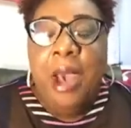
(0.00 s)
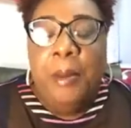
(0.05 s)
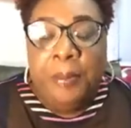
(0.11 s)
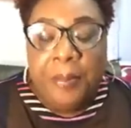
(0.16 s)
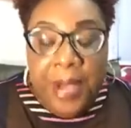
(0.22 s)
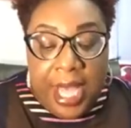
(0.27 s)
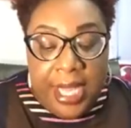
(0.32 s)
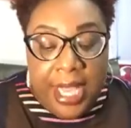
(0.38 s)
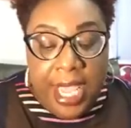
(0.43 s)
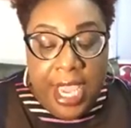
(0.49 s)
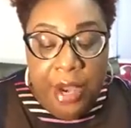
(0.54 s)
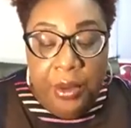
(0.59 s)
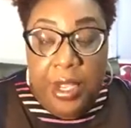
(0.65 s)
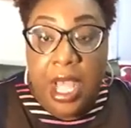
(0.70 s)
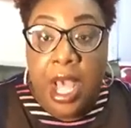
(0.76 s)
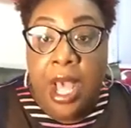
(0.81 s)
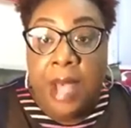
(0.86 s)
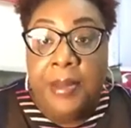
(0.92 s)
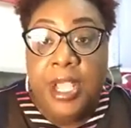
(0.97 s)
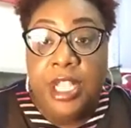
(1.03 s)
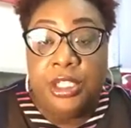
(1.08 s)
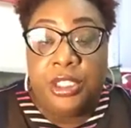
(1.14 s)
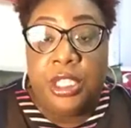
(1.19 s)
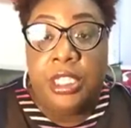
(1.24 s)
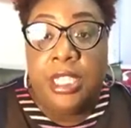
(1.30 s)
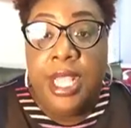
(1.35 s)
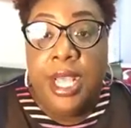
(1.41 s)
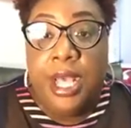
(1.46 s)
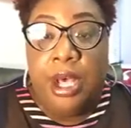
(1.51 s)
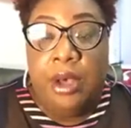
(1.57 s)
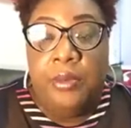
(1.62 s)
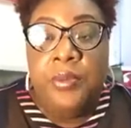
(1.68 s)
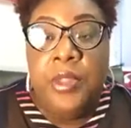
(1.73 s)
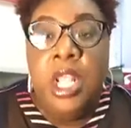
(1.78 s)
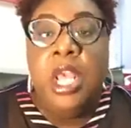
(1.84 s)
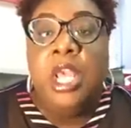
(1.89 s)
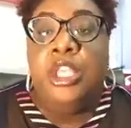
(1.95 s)
But here's the deal.
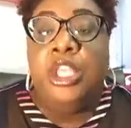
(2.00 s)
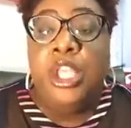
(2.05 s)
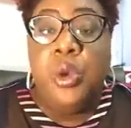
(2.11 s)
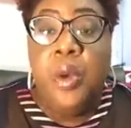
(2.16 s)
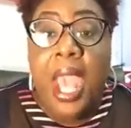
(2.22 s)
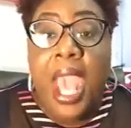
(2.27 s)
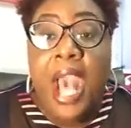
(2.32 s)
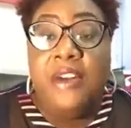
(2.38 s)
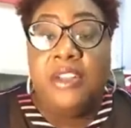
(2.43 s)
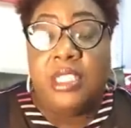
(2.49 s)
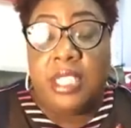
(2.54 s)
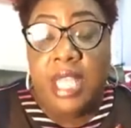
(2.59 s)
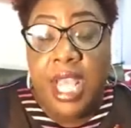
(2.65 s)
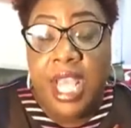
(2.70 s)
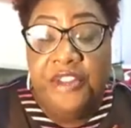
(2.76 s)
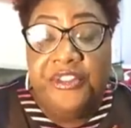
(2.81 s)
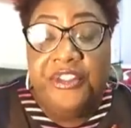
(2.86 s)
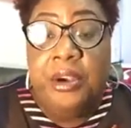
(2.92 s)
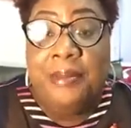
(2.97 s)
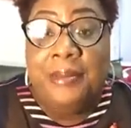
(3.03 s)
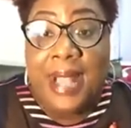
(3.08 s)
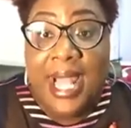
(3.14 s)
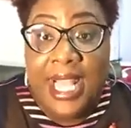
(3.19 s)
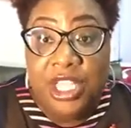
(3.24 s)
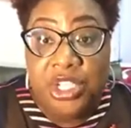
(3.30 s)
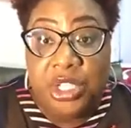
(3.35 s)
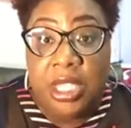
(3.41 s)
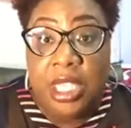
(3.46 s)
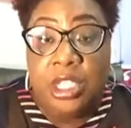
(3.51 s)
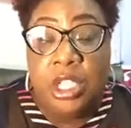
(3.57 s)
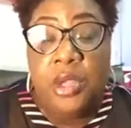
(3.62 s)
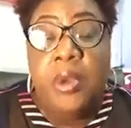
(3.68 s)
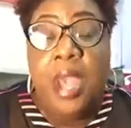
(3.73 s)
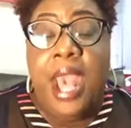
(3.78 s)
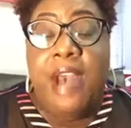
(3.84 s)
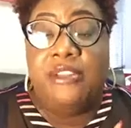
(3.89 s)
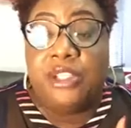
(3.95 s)
You have information, you
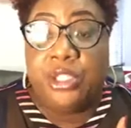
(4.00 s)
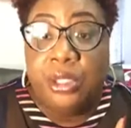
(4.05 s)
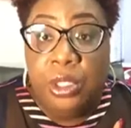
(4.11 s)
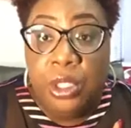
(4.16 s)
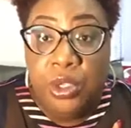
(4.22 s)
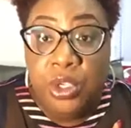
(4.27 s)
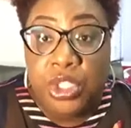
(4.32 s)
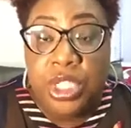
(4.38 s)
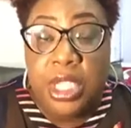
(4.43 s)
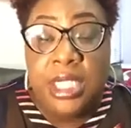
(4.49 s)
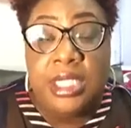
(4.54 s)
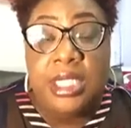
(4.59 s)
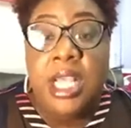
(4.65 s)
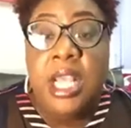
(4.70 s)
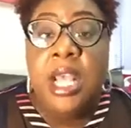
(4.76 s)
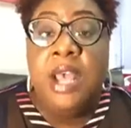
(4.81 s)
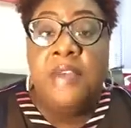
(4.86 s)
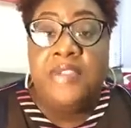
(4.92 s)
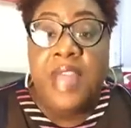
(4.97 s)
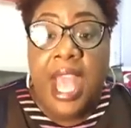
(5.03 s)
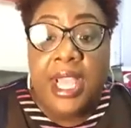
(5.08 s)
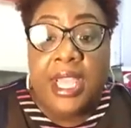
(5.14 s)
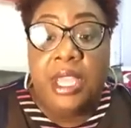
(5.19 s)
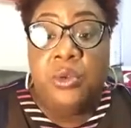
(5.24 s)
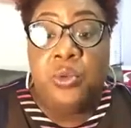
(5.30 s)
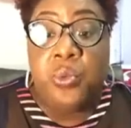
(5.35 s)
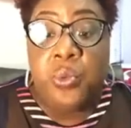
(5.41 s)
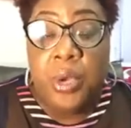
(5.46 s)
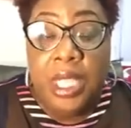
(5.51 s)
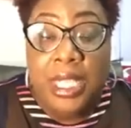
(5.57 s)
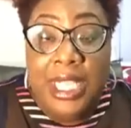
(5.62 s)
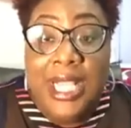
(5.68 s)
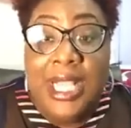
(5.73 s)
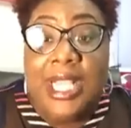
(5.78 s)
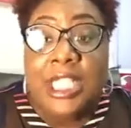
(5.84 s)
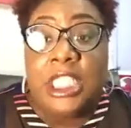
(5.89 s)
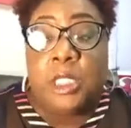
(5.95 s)
have solutions that can
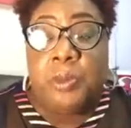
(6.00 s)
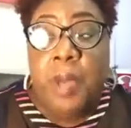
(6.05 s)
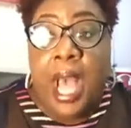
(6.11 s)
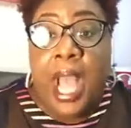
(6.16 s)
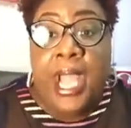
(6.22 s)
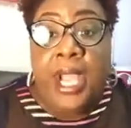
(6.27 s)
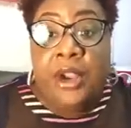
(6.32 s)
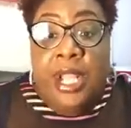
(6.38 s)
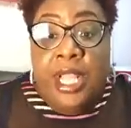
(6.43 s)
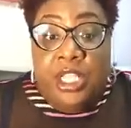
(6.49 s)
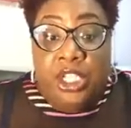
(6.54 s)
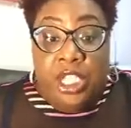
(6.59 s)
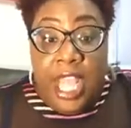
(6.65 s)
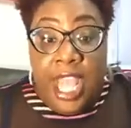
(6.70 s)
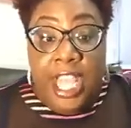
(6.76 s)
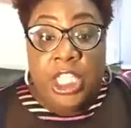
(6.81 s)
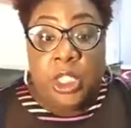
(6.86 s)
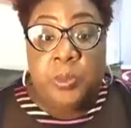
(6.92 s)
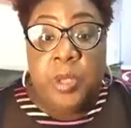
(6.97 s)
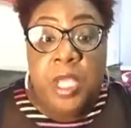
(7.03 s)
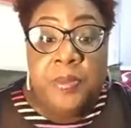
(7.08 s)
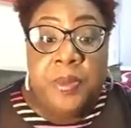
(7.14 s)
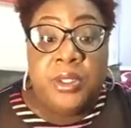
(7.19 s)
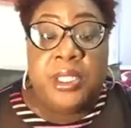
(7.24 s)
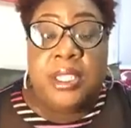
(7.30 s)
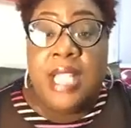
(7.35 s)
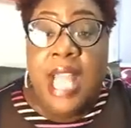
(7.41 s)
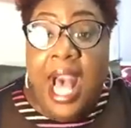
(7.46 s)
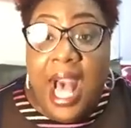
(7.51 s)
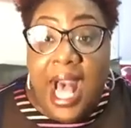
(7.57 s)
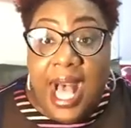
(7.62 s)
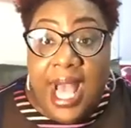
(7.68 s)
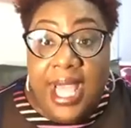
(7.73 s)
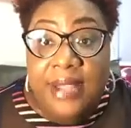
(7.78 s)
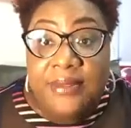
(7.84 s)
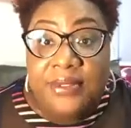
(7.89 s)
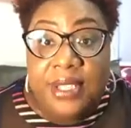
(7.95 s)
really inspire and change people's
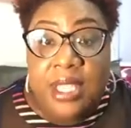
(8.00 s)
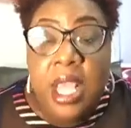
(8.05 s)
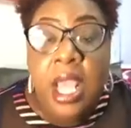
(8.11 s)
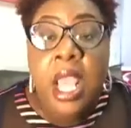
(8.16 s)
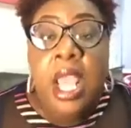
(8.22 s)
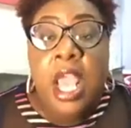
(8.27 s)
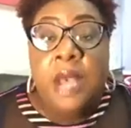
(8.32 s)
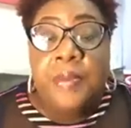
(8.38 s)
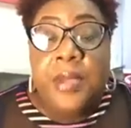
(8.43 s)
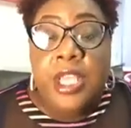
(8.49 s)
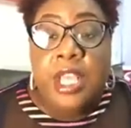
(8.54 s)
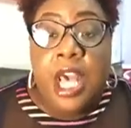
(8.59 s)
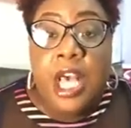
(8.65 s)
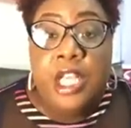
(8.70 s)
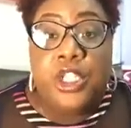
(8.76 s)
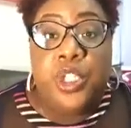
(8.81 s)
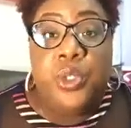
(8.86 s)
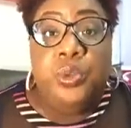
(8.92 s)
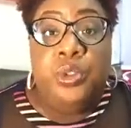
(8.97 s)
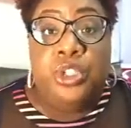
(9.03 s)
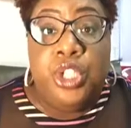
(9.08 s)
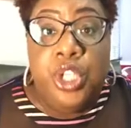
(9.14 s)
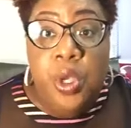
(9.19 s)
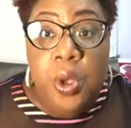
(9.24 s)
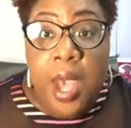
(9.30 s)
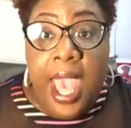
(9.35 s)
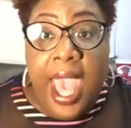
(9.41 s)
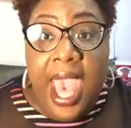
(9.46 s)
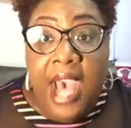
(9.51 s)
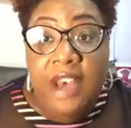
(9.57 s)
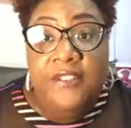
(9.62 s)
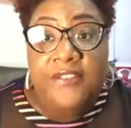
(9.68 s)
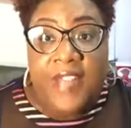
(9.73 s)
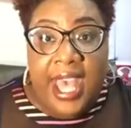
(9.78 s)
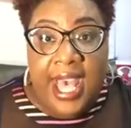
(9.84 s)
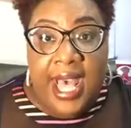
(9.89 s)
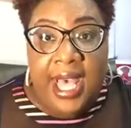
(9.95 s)
lives. And because you do have
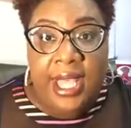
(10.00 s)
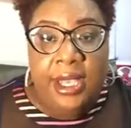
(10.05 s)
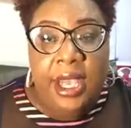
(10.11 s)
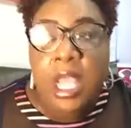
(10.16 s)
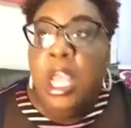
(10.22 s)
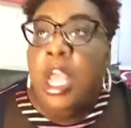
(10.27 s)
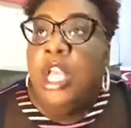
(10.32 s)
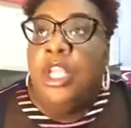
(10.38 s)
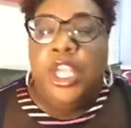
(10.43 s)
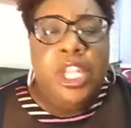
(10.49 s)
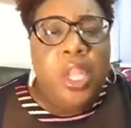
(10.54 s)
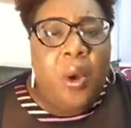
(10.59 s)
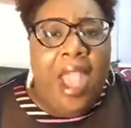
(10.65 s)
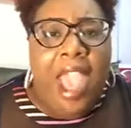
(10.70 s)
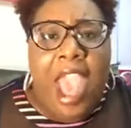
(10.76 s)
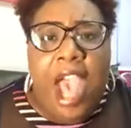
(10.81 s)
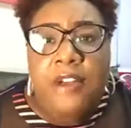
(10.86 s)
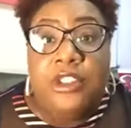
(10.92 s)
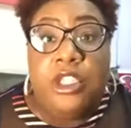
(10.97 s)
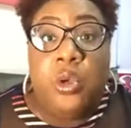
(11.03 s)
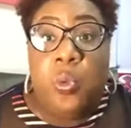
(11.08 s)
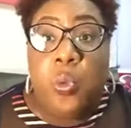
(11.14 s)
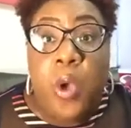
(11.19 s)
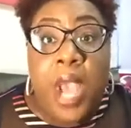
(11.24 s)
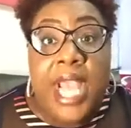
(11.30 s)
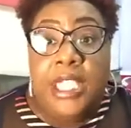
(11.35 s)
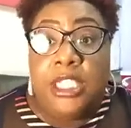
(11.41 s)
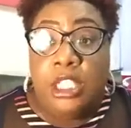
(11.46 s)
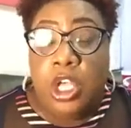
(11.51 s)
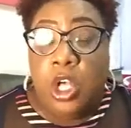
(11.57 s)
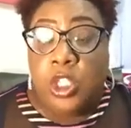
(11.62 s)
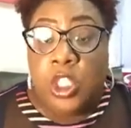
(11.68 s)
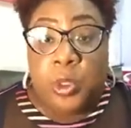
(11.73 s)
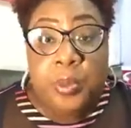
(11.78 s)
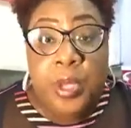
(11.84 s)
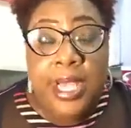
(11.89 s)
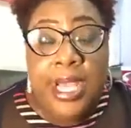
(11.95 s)
that, you don't have to wait to go
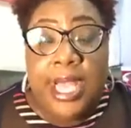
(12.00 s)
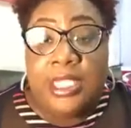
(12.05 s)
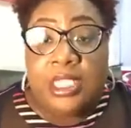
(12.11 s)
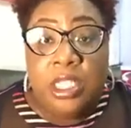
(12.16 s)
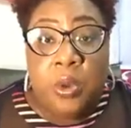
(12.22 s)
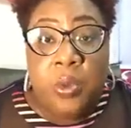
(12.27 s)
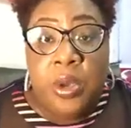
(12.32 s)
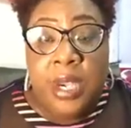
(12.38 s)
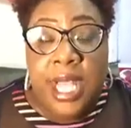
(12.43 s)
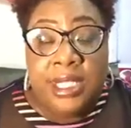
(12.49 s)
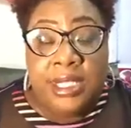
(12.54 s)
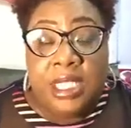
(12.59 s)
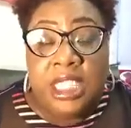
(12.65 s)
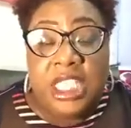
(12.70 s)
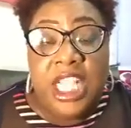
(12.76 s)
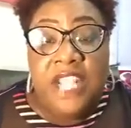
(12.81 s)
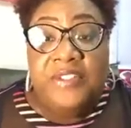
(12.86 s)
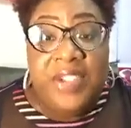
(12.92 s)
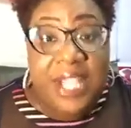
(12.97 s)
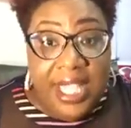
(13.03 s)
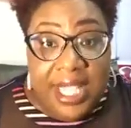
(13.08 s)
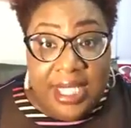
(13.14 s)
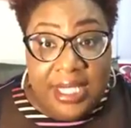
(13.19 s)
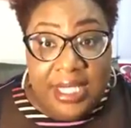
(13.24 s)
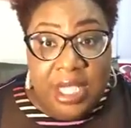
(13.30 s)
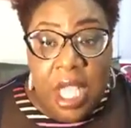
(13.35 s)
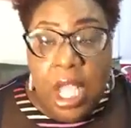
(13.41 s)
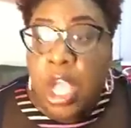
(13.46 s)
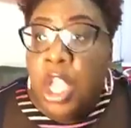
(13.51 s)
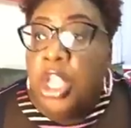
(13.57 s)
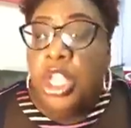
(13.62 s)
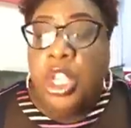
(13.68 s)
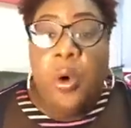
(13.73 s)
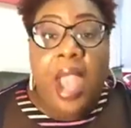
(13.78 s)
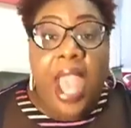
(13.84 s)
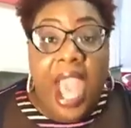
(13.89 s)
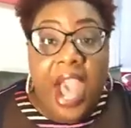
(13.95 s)
speak at someone else's event. You
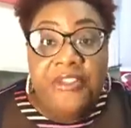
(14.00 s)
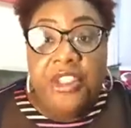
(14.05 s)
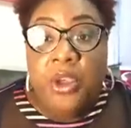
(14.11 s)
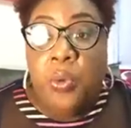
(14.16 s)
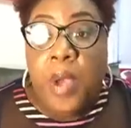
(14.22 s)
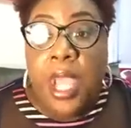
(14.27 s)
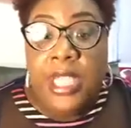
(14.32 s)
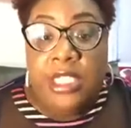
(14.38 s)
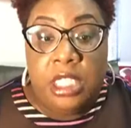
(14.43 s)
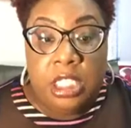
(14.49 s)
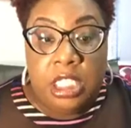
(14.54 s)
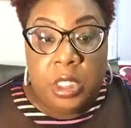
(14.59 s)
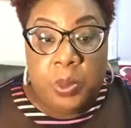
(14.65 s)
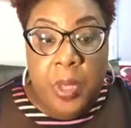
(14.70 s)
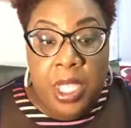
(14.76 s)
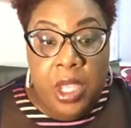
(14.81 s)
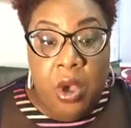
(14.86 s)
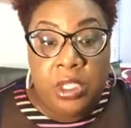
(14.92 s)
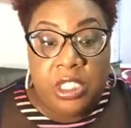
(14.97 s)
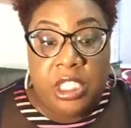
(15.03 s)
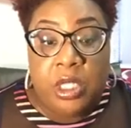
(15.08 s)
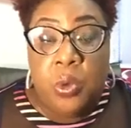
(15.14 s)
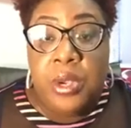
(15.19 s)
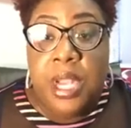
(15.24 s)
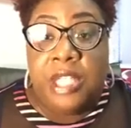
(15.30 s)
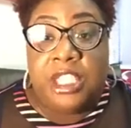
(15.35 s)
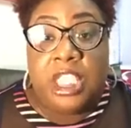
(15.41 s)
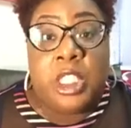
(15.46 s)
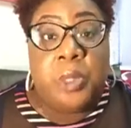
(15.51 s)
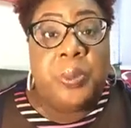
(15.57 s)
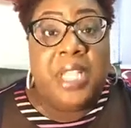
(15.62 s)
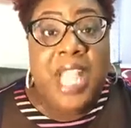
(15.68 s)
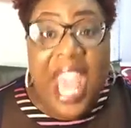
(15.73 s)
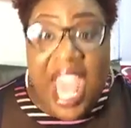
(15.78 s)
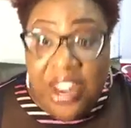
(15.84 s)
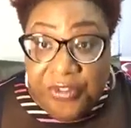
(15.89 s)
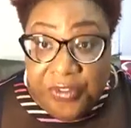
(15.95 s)
don't have to wait to speak on someone else's
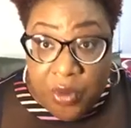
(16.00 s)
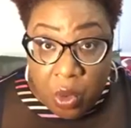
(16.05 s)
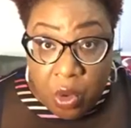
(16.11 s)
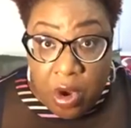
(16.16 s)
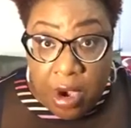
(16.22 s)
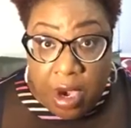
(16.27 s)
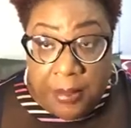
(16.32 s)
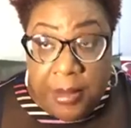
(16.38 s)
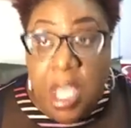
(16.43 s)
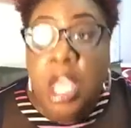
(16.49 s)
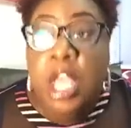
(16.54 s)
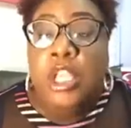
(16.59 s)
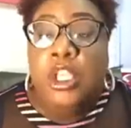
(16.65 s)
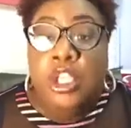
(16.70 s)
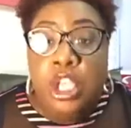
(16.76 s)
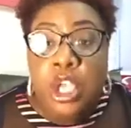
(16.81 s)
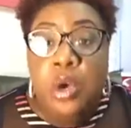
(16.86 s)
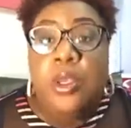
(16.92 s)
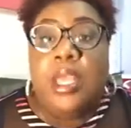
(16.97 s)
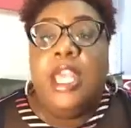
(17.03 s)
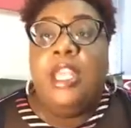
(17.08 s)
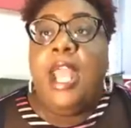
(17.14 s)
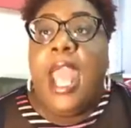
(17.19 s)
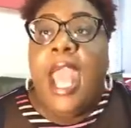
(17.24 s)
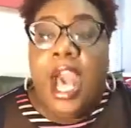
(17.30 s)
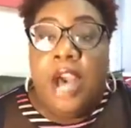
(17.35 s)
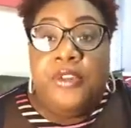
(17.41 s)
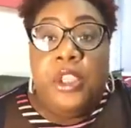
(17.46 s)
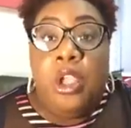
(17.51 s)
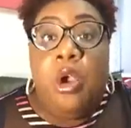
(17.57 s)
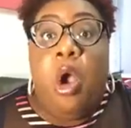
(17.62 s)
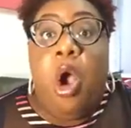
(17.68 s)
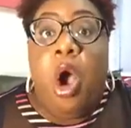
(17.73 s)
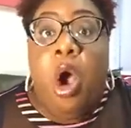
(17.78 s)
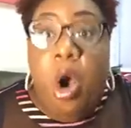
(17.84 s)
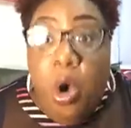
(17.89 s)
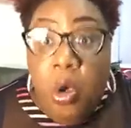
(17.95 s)
platform. You can have your
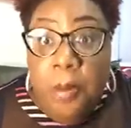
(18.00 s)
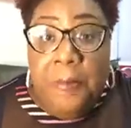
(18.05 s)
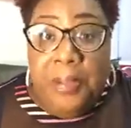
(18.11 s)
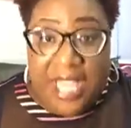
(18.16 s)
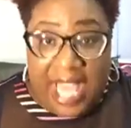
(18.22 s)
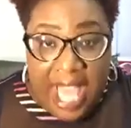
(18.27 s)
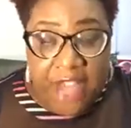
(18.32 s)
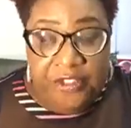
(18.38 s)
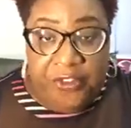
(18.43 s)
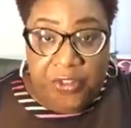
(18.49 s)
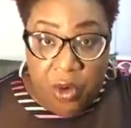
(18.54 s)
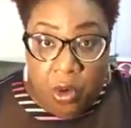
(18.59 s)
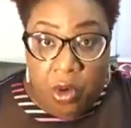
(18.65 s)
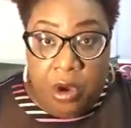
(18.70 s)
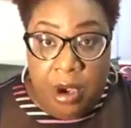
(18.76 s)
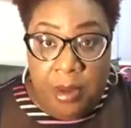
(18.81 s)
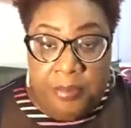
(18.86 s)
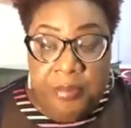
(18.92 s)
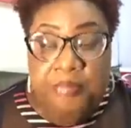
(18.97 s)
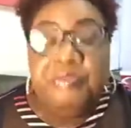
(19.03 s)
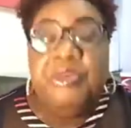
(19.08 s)
own platform.